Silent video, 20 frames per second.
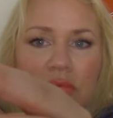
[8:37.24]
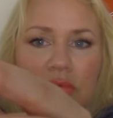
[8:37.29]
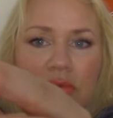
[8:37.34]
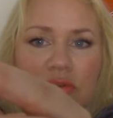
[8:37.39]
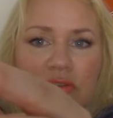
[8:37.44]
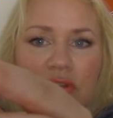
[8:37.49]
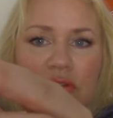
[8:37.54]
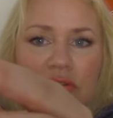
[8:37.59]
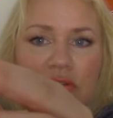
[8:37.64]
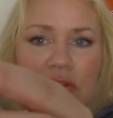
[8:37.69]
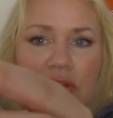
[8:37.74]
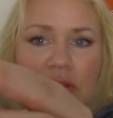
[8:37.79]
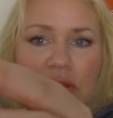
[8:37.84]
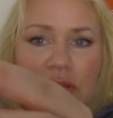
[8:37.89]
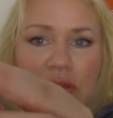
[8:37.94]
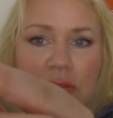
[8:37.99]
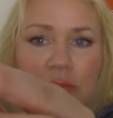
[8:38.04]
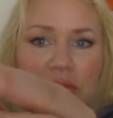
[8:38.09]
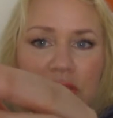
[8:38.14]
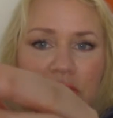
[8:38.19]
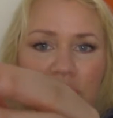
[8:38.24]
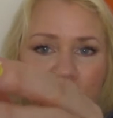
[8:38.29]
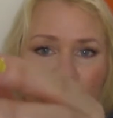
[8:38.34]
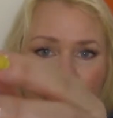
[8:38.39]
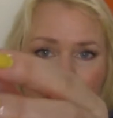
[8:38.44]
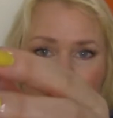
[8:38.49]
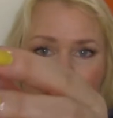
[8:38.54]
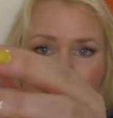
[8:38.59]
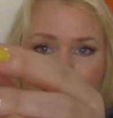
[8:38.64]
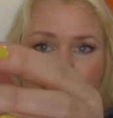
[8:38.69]
just a little bit of
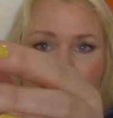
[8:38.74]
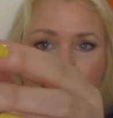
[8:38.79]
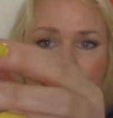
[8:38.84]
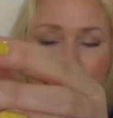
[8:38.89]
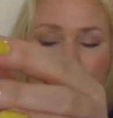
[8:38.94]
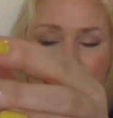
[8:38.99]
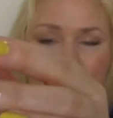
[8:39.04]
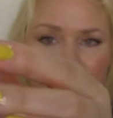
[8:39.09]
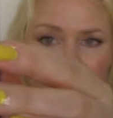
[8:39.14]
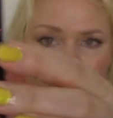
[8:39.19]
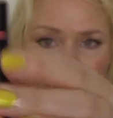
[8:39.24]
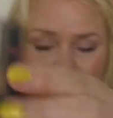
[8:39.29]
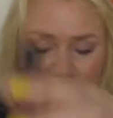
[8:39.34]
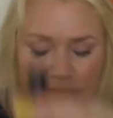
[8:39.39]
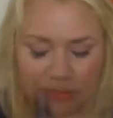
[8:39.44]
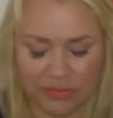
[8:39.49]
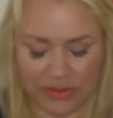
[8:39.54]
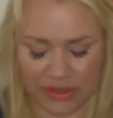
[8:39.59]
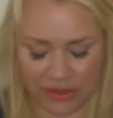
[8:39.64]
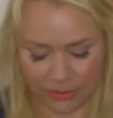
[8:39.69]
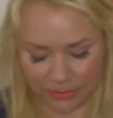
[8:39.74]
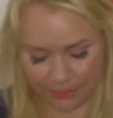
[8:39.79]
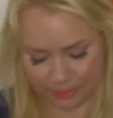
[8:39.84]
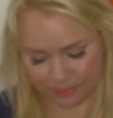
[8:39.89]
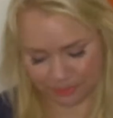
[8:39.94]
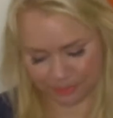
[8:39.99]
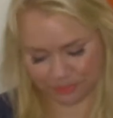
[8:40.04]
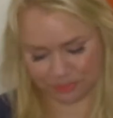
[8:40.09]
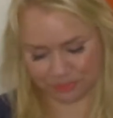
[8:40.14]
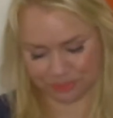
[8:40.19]
use there.
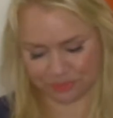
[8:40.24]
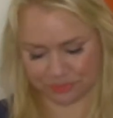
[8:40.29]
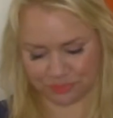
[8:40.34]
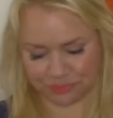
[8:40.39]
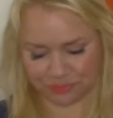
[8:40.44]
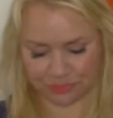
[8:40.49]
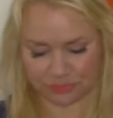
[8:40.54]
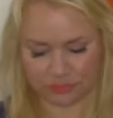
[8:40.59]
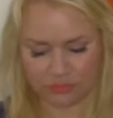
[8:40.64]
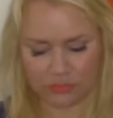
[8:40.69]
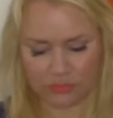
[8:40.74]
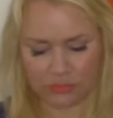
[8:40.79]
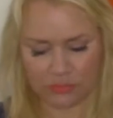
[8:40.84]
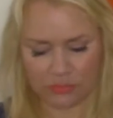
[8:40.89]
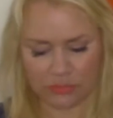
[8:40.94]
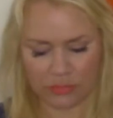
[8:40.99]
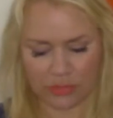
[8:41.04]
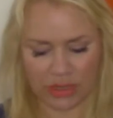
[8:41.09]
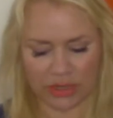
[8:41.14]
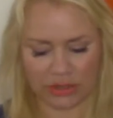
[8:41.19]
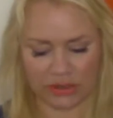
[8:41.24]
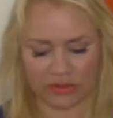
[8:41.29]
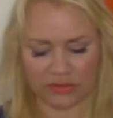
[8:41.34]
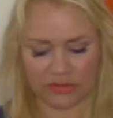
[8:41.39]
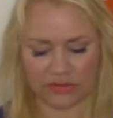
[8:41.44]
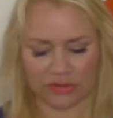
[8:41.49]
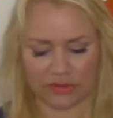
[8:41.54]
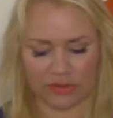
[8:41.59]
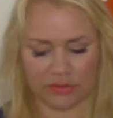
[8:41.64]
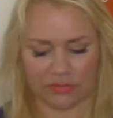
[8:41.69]
And
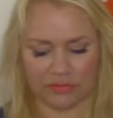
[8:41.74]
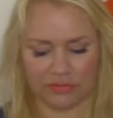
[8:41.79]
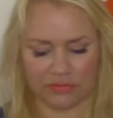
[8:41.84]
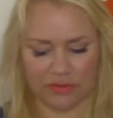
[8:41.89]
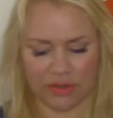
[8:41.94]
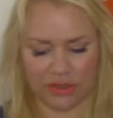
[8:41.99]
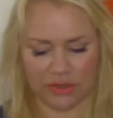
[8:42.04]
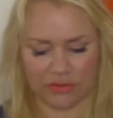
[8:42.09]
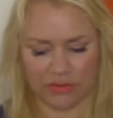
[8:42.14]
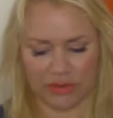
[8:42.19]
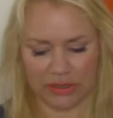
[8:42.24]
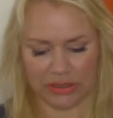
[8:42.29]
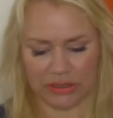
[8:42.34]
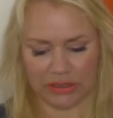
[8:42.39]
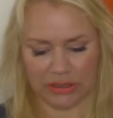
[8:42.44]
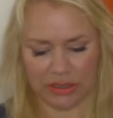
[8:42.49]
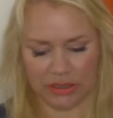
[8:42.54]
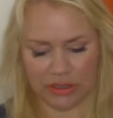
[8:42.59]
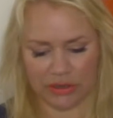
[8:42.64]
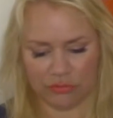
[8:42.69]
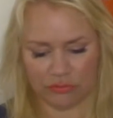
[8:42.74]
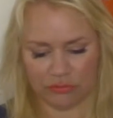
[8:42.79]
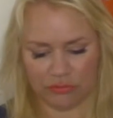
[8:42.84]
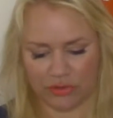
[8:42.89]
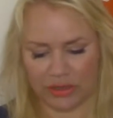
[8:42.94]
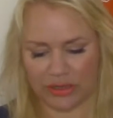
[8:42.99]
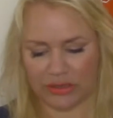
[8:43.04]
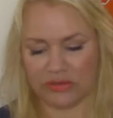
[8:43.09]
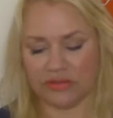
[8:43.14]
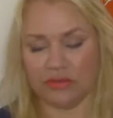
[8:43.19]
it's a very
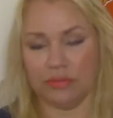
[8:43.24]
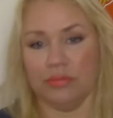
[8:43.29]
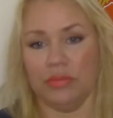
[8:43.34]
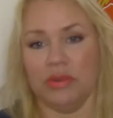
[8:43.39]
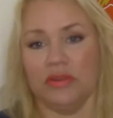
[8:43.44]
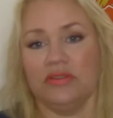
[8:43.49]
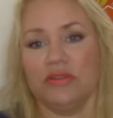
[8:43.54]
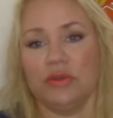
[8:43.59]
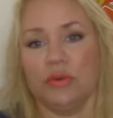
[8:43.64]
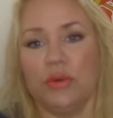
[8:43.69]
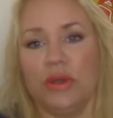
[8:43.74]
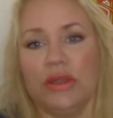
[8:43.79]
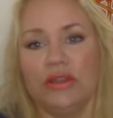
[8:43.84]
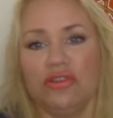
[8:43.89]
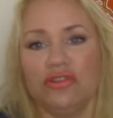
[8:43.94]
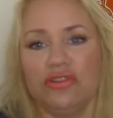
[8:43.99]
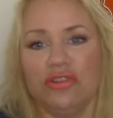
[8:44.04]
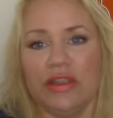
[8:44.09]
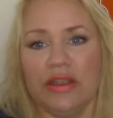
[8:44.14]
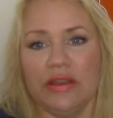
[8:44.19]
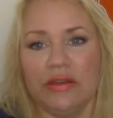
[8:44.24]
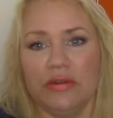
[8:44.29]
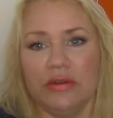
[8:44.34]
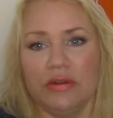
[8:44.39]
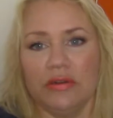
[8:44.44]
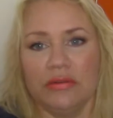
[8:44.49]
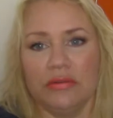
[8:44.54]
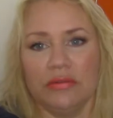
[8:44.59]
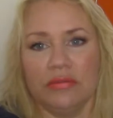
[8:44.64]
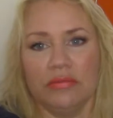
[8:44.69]
red but quite sheer
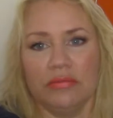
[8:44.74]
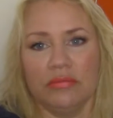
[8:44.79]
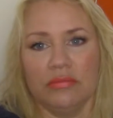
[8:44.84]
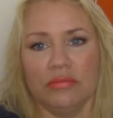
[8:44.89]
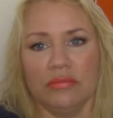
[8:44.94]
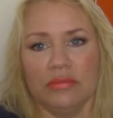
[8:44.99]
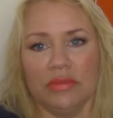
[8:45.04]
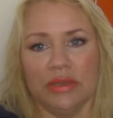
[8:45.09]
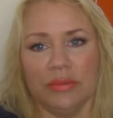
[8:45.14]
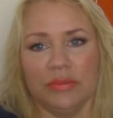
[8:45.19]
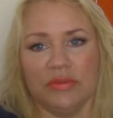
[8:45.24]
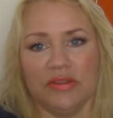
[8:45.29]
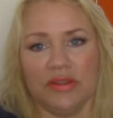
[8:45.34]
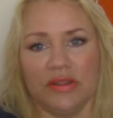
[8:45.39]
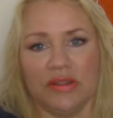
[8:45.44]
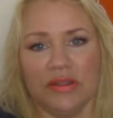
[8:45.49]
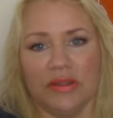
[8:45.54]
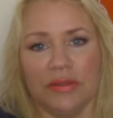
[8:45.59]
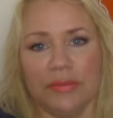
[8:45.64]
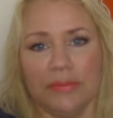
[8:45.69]
lipstick.